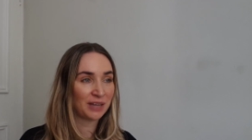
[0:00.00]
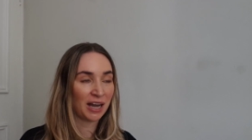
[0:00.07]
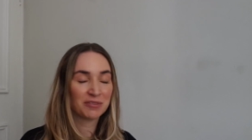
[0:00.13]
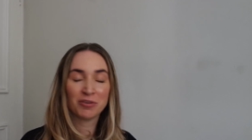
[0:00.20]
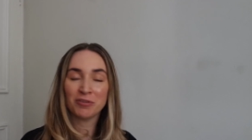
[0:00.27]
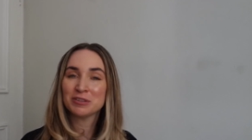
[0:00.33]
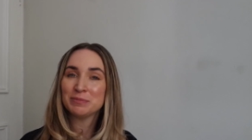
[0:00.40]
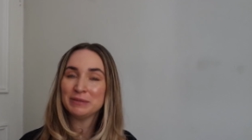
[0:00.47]

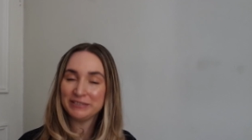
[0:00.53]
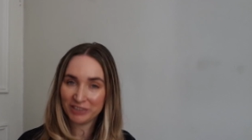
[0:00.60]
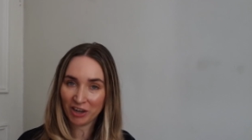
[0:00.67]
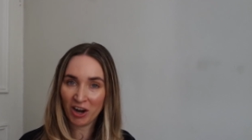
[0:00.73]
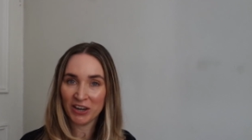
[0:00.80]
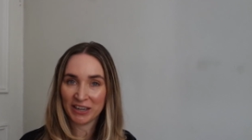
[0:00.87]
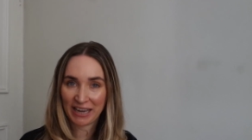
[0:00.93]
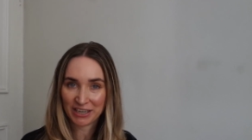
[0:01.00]
I've always been
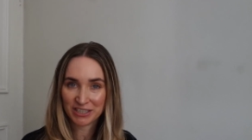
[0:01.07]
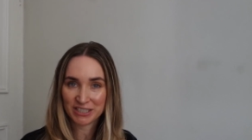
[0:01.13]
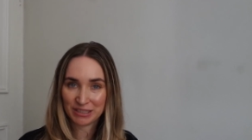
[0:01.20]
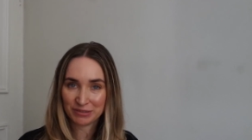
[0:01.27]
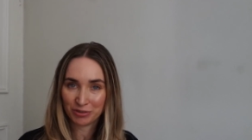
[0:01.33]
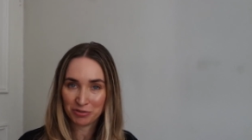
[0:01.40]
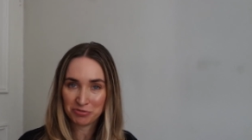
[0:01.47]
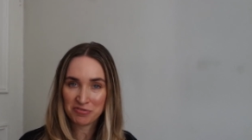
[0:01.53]
dark
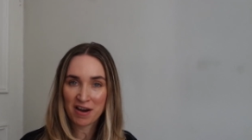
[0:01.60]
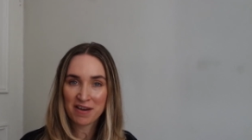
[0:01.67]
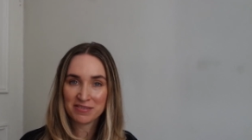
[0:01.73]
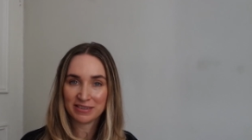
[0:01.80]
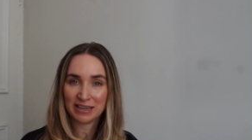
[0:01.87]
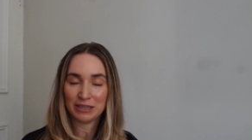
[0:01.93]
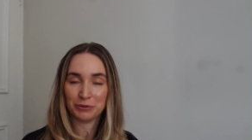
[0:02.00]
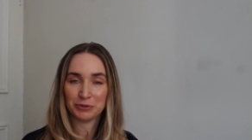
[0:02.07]
actually for a
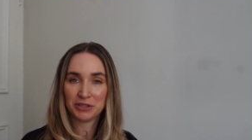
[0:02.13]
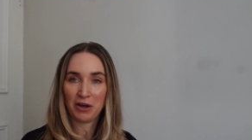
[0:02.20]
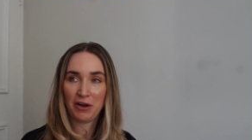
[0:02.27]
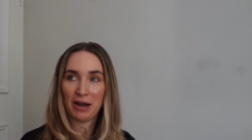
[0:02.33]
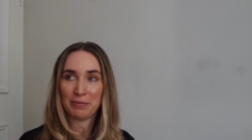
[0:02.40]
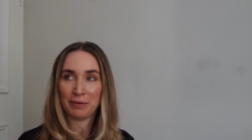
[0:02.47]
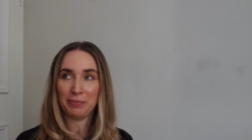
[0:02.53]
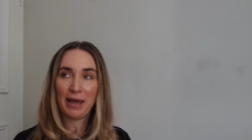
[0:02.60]
very, very long time.